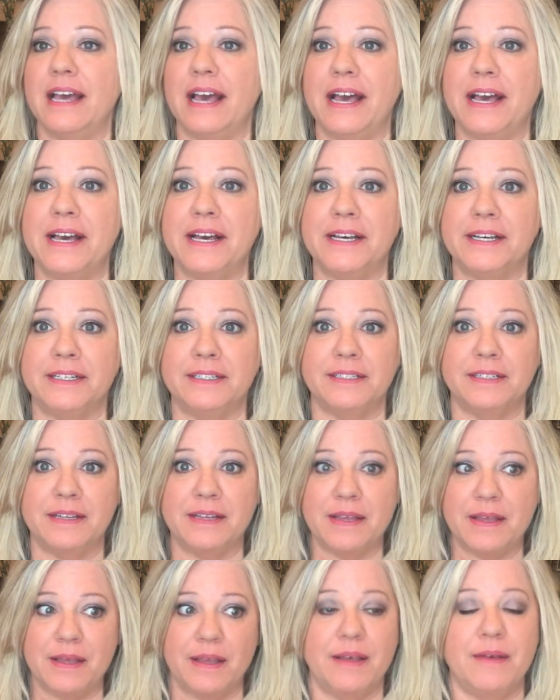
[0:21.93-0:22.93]

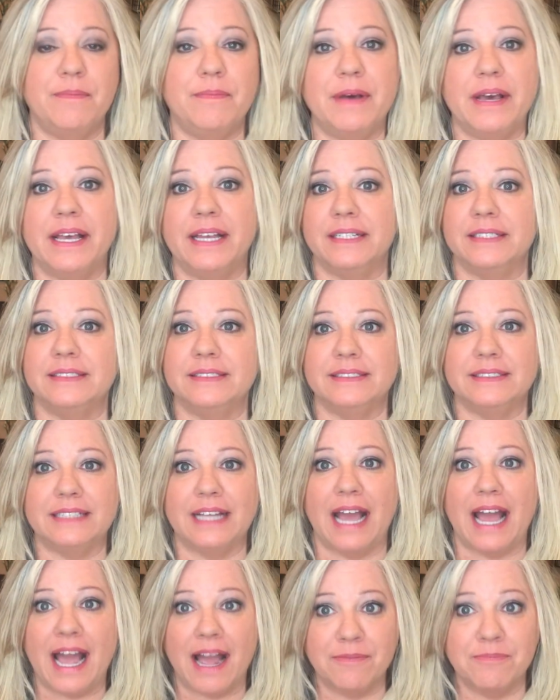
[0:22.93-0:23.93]
But
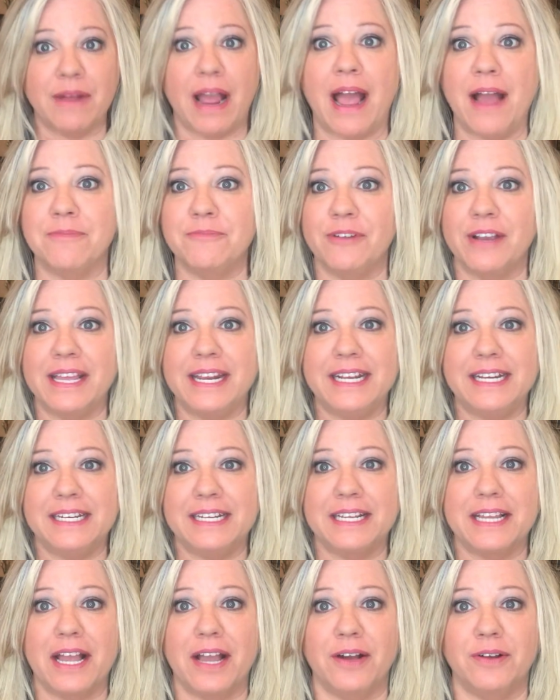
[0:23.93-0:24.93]
I'm ready
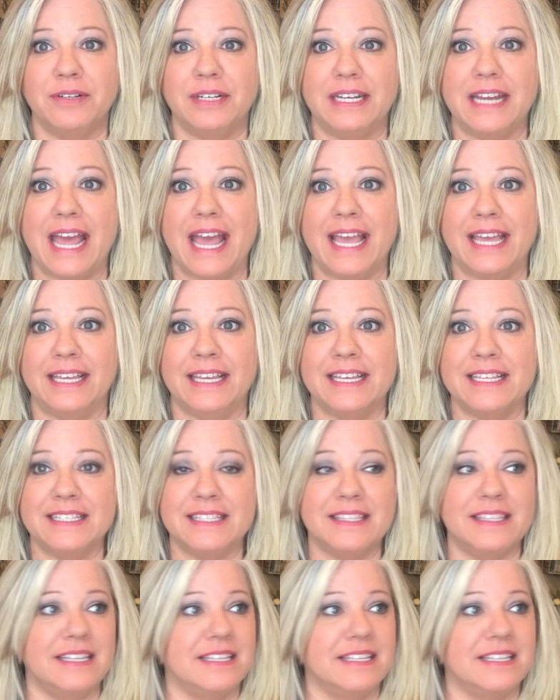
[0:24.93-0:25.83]
to go today.